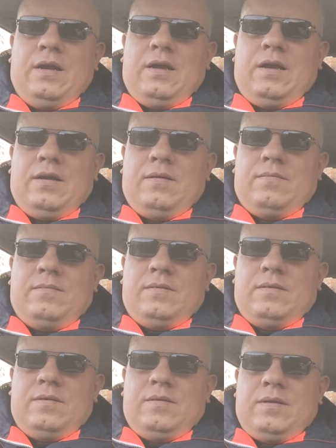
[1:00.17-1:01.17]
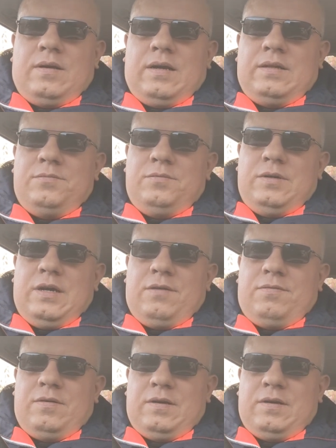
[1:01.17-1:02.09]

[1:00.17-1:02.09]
and we have